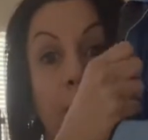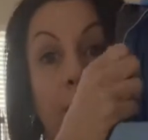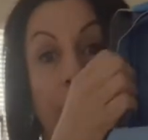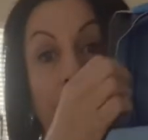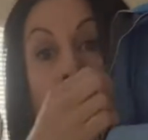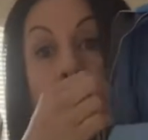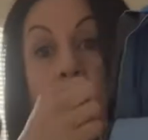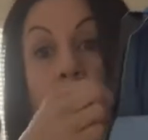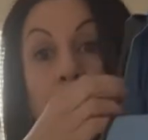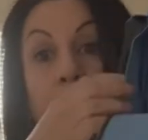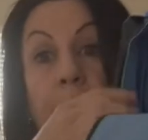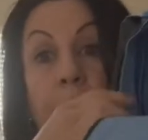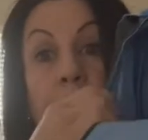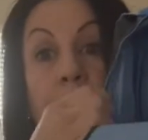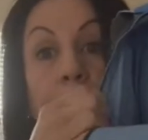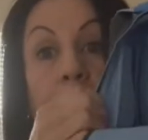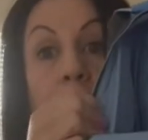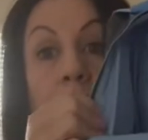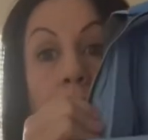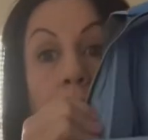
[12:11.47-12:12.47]
that would
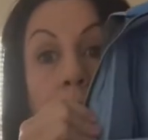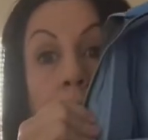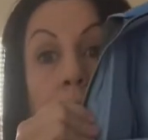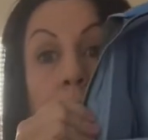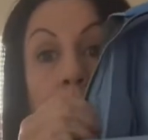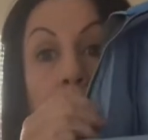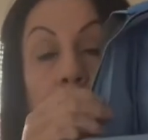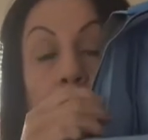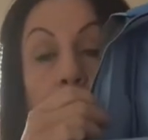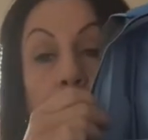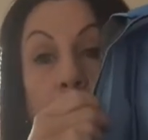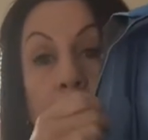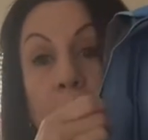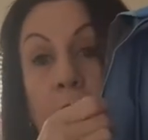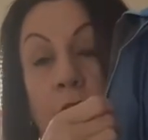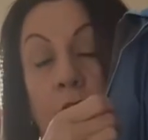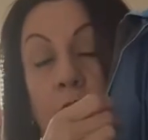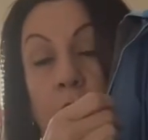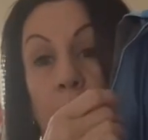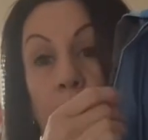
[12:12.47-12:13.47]
be a good way
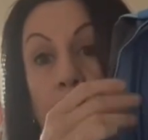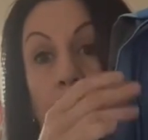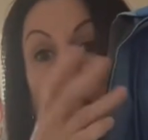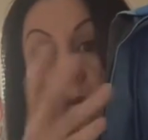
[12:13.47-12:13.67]
to do